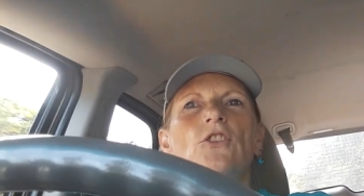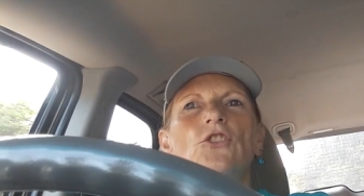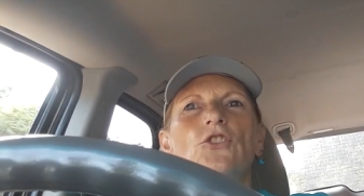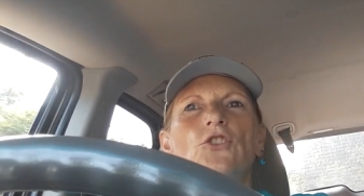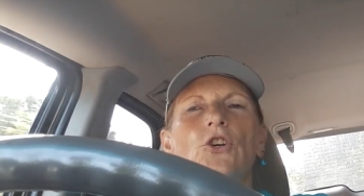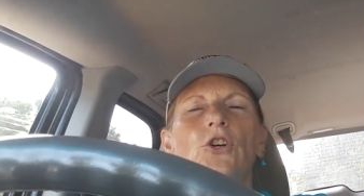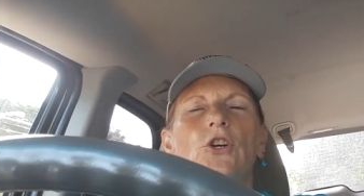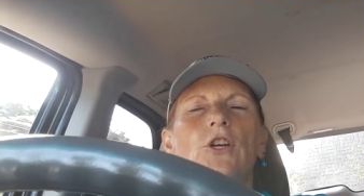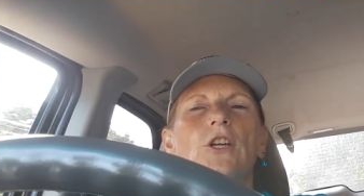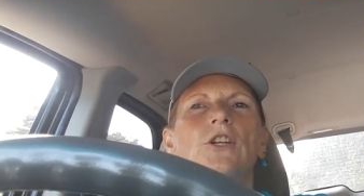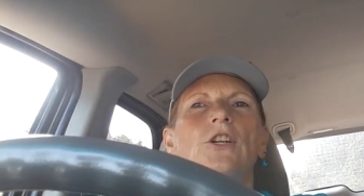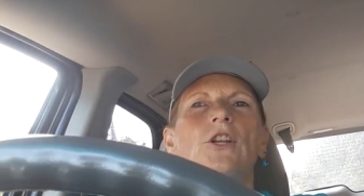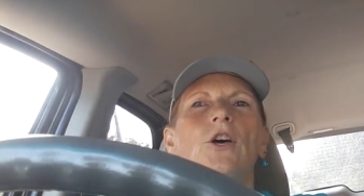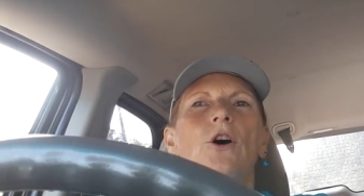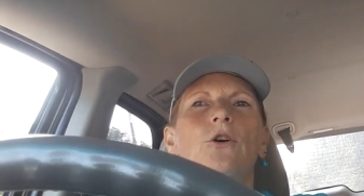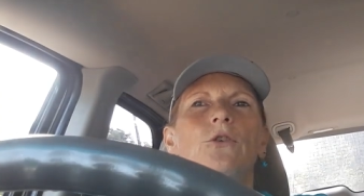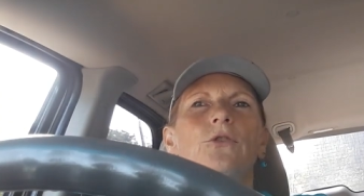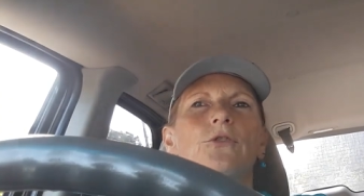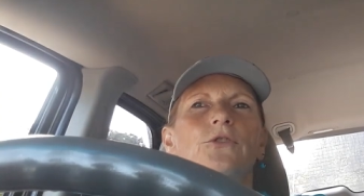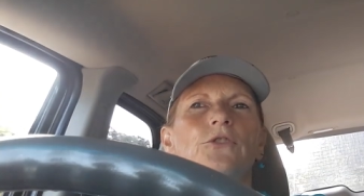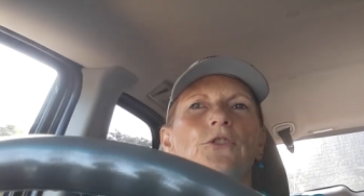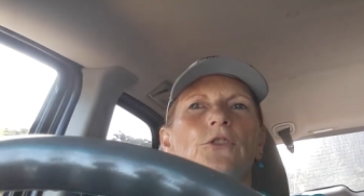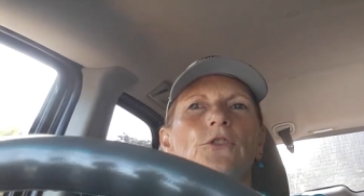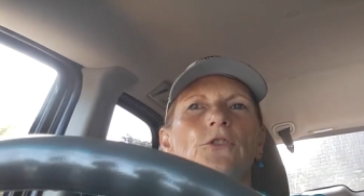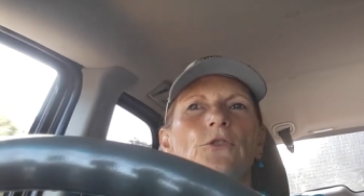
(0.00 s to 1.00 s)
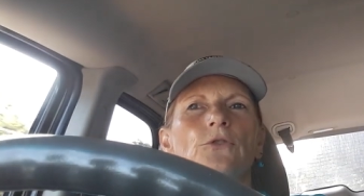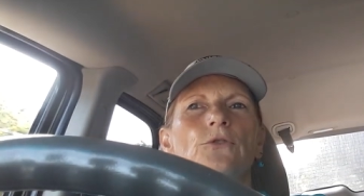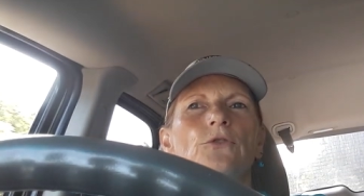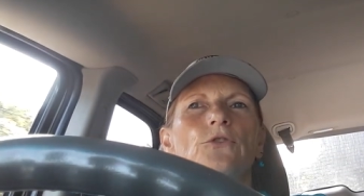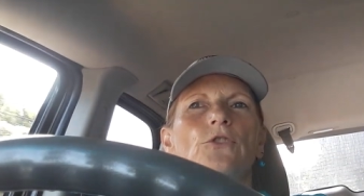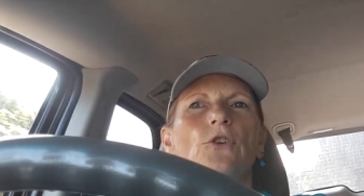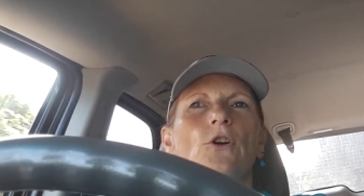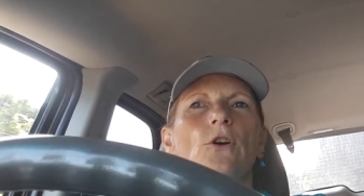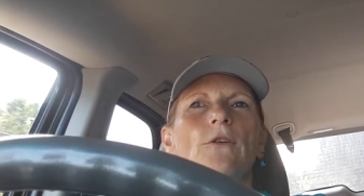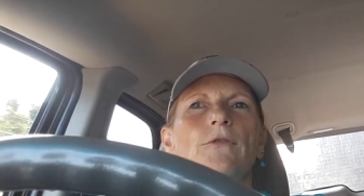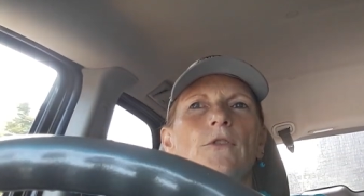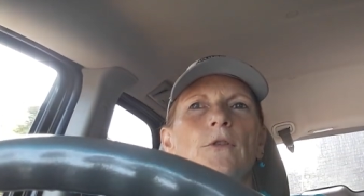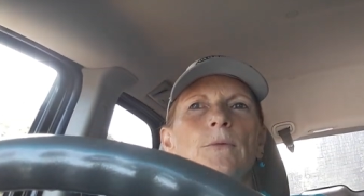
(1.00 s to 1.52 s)
took an oath to
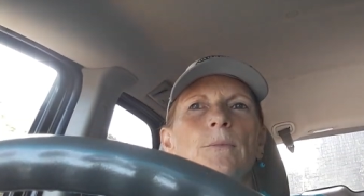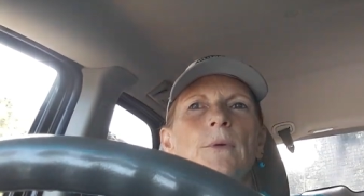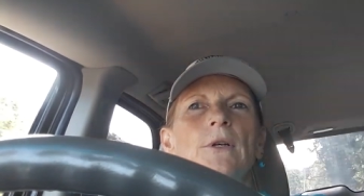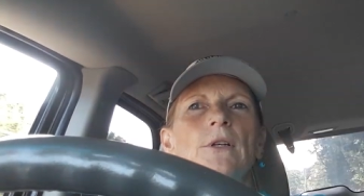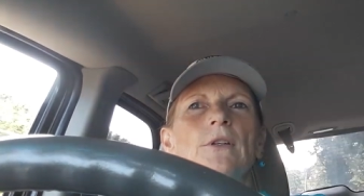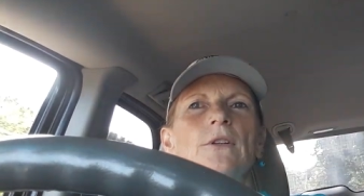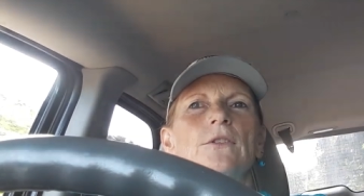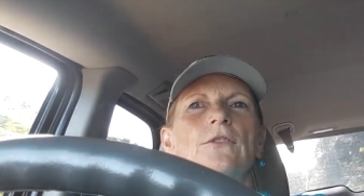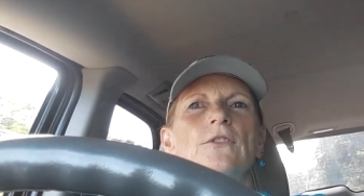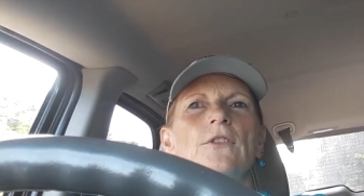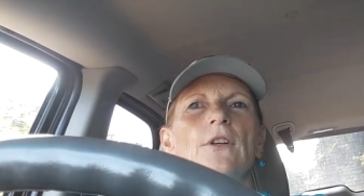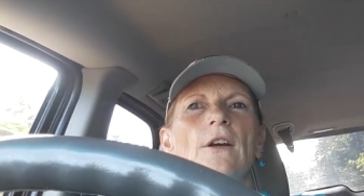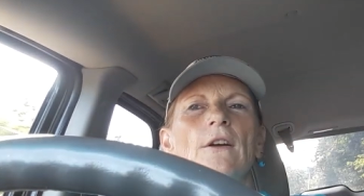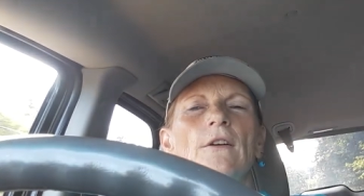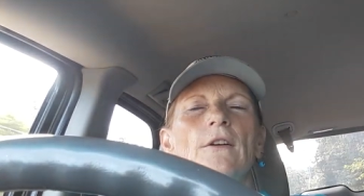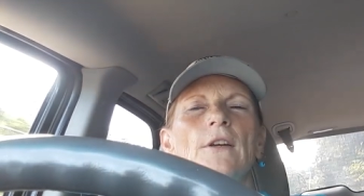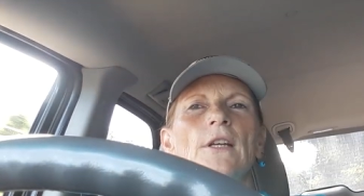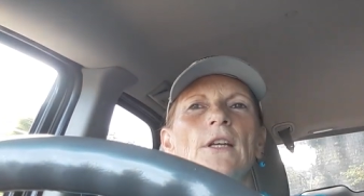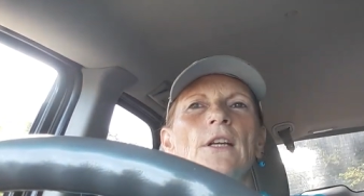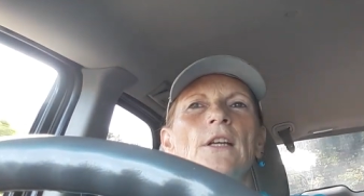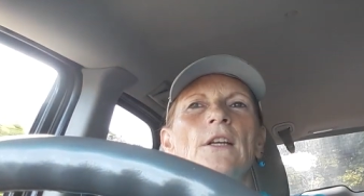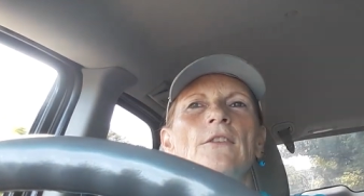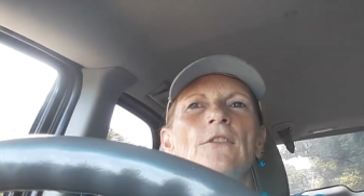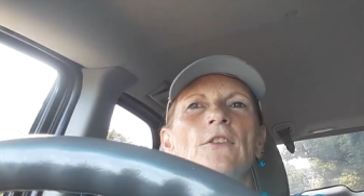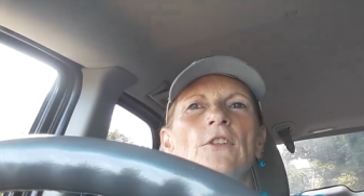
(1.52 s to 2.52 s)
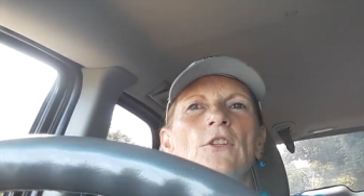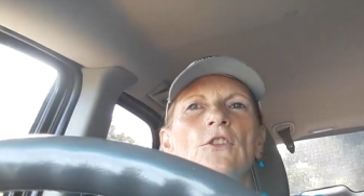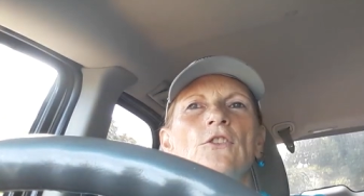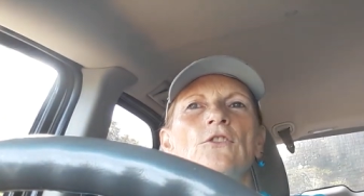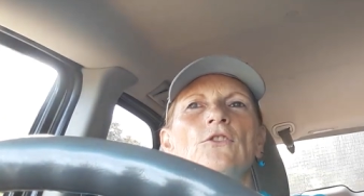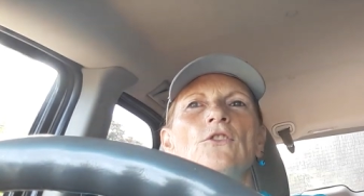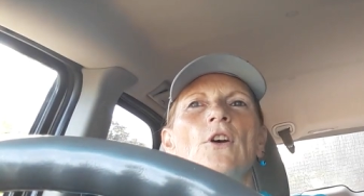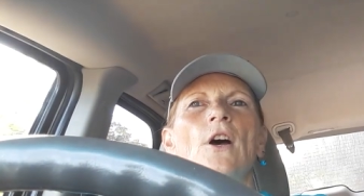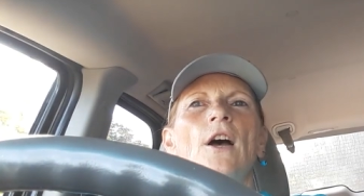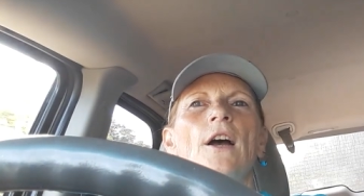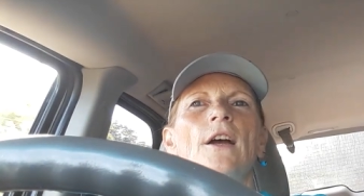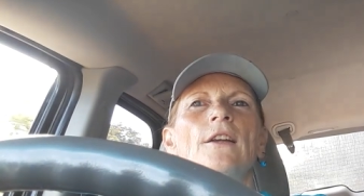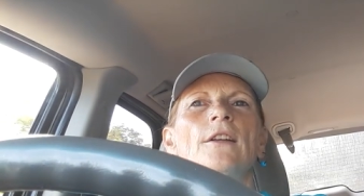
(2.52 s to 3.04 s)
serve the military in the
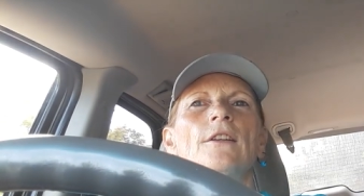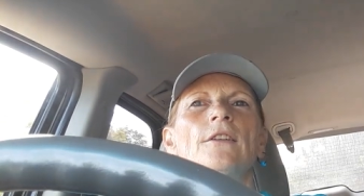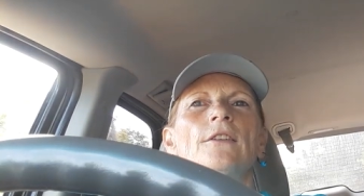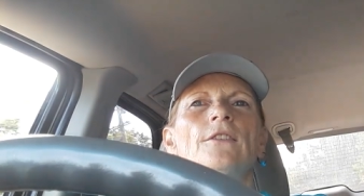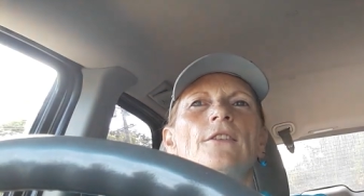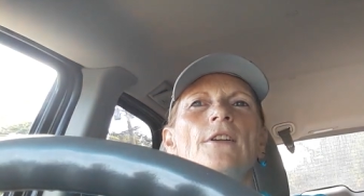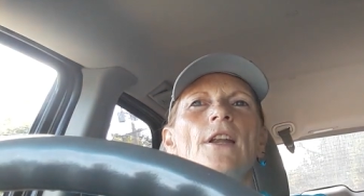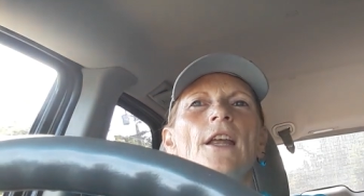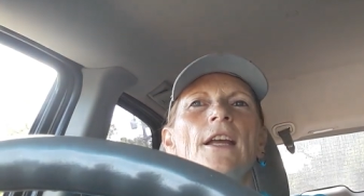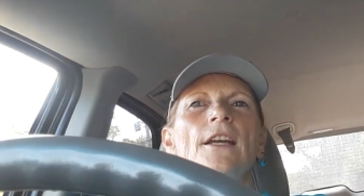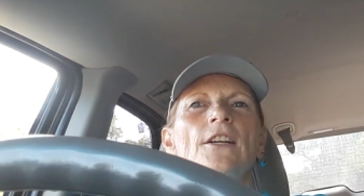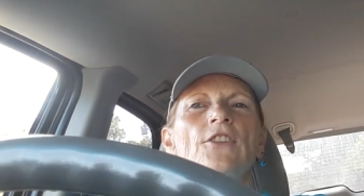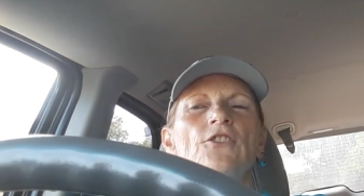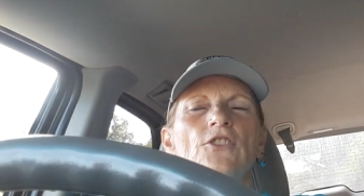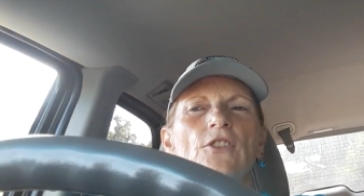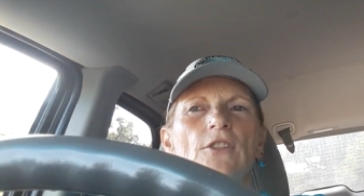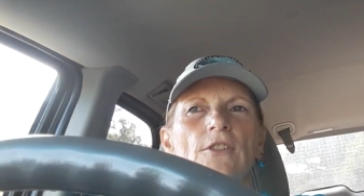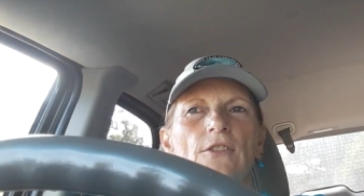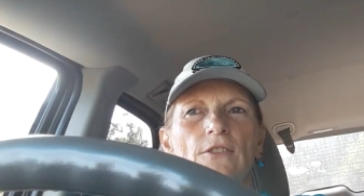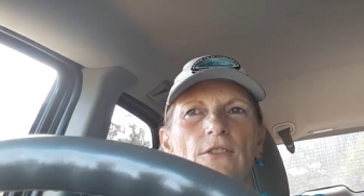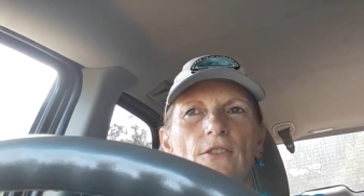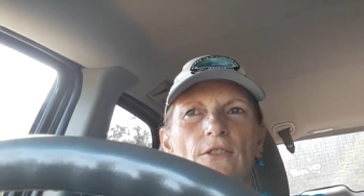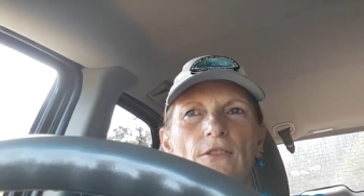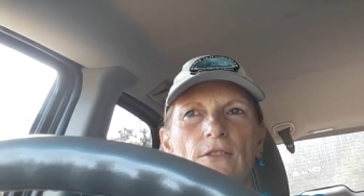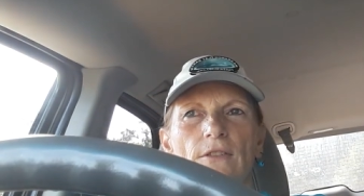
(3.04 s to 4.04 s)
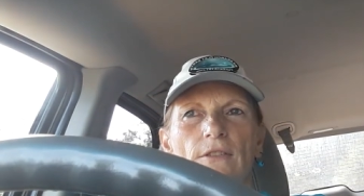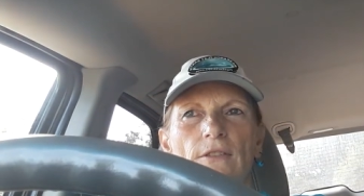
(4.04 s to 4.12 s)
United Nations.